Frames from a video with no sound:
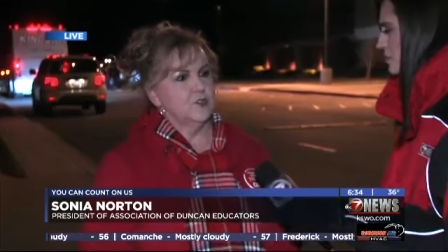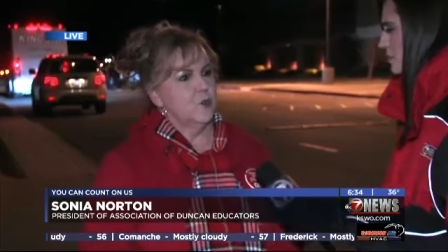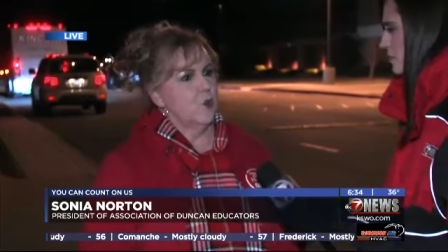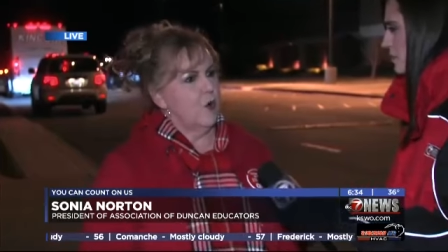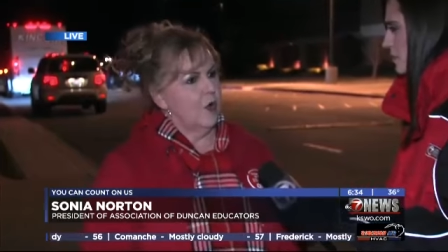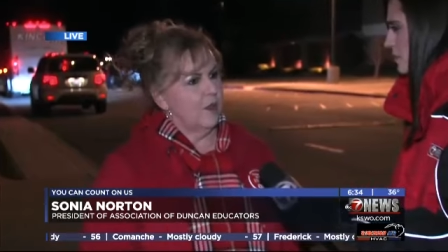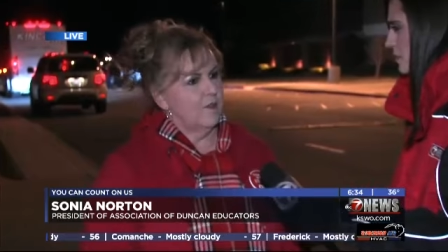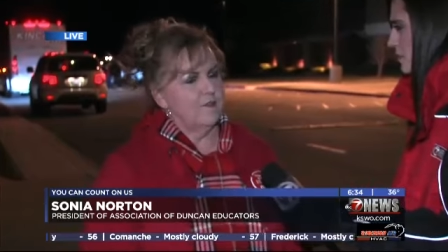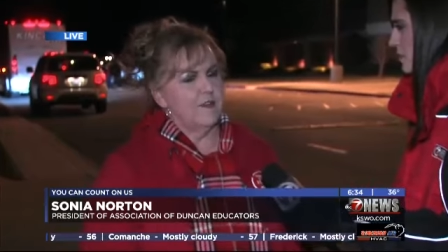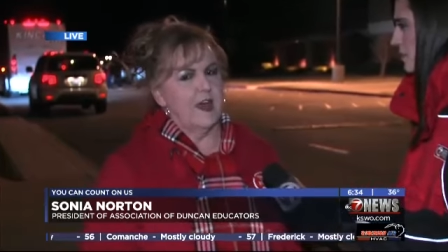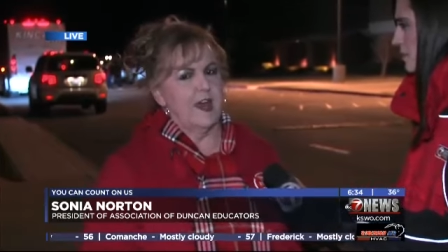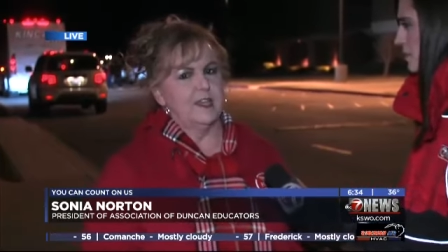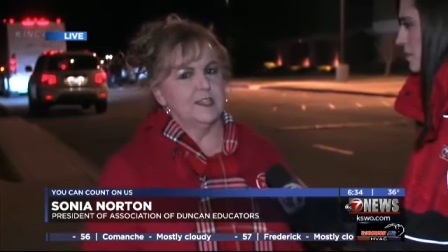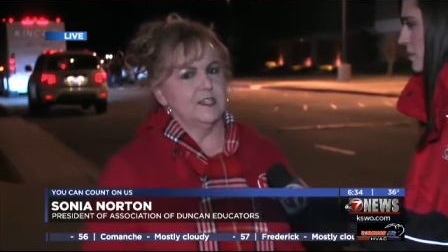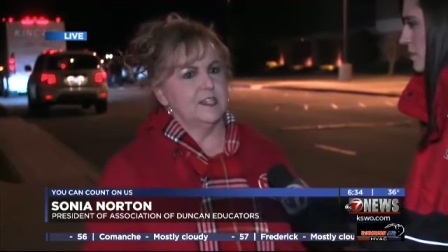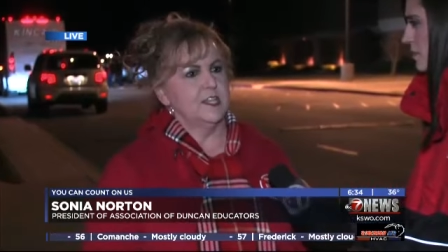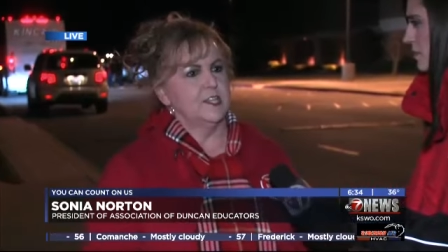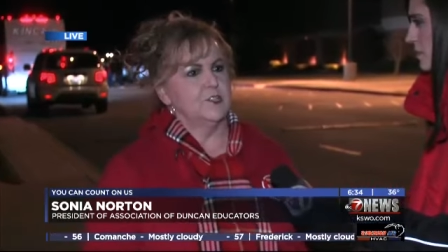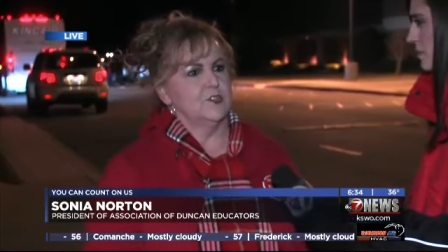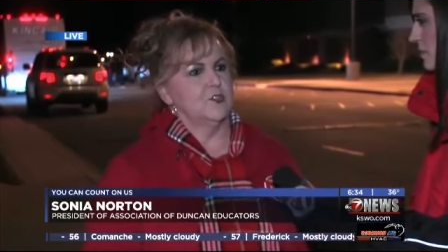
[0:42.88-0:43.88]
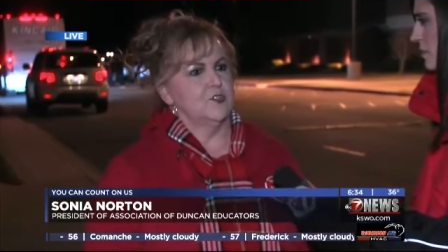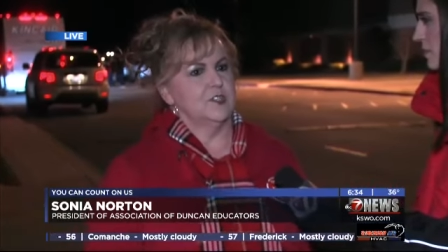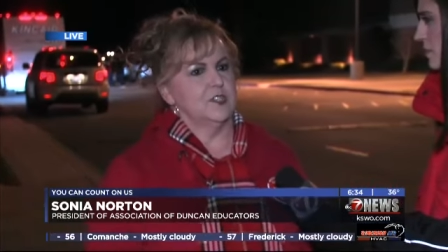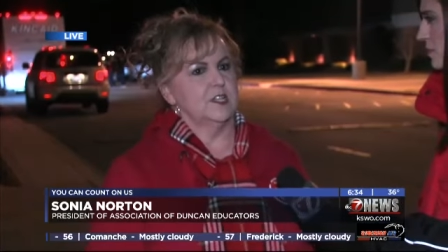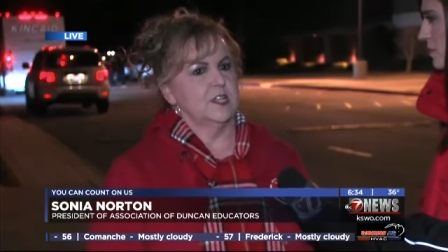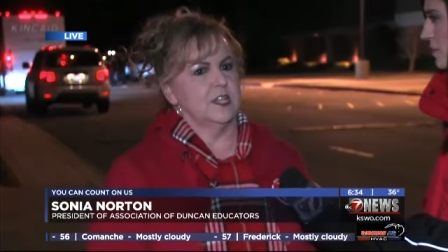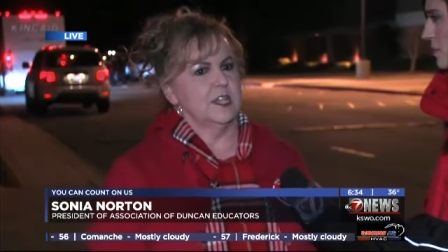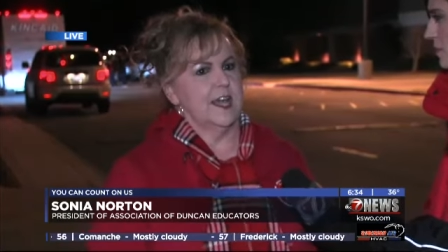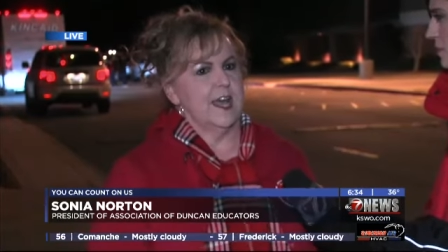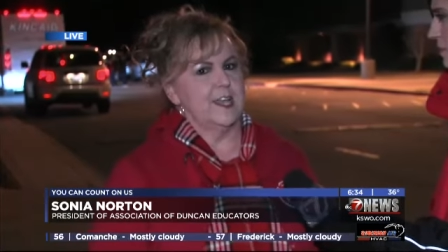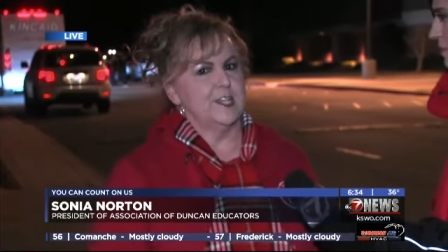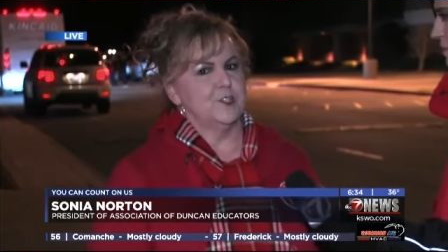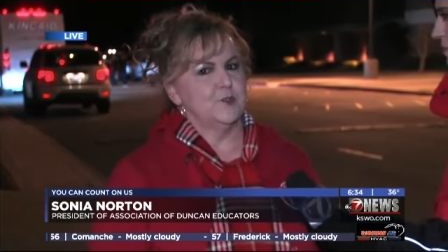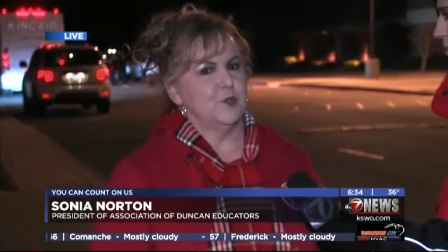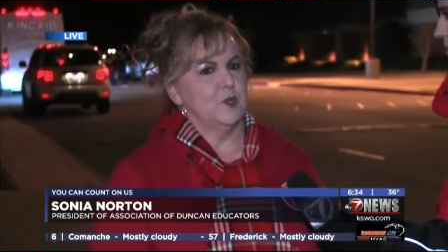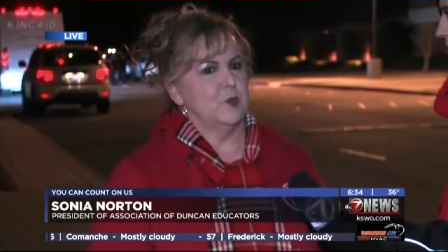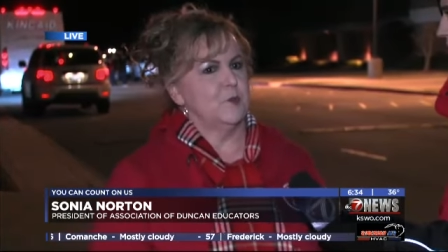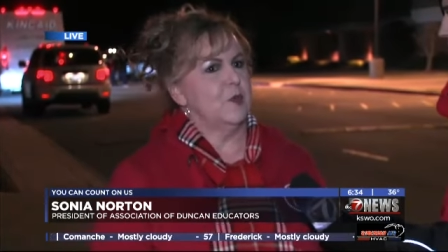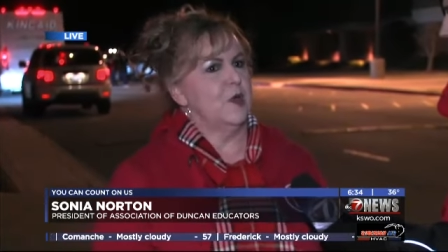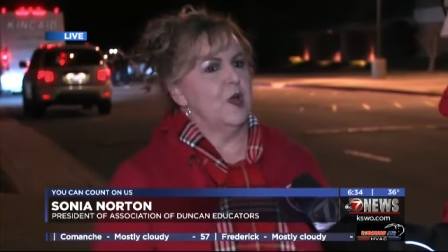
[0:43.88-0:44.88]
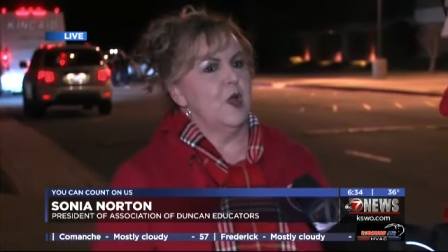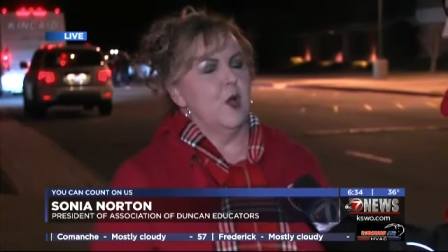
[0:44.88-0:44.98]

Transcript: qualified qualified teachers in the classroom.